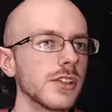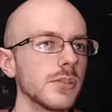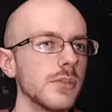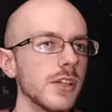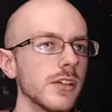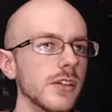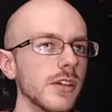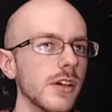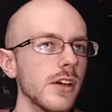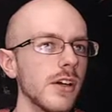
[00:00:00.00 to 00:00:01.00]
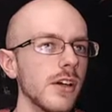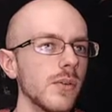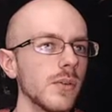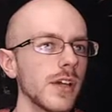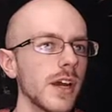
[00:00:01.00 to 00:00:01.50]
this immediately,
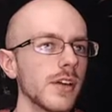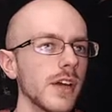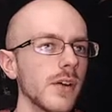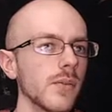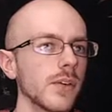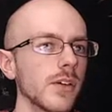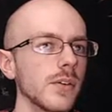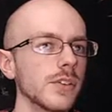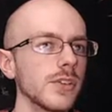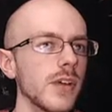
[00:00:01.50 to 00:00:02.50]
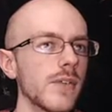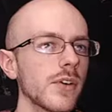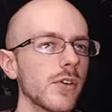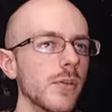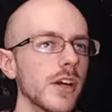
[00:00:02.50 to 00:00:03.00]
without a doubt. We're going to. Having
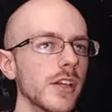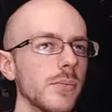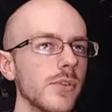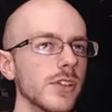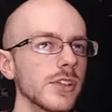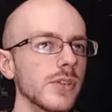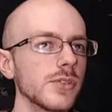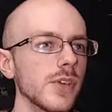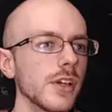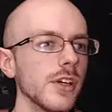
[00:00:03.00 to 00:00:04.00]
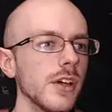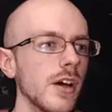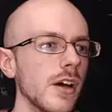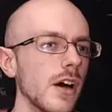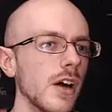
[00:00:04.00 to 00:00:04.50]
a robot on the board is always funny.
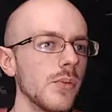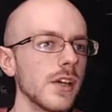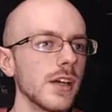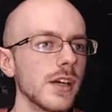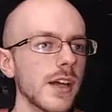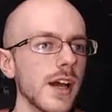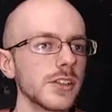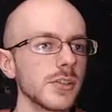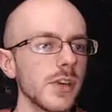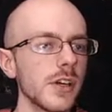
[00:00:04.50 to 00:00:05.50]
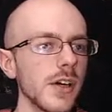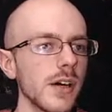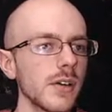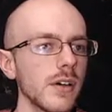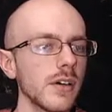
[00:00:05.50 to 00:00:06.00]
Um, we can get a cassowary
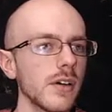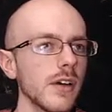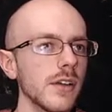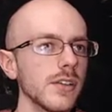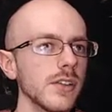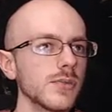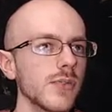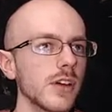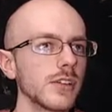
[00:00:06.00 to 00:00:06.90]
out on uh, this far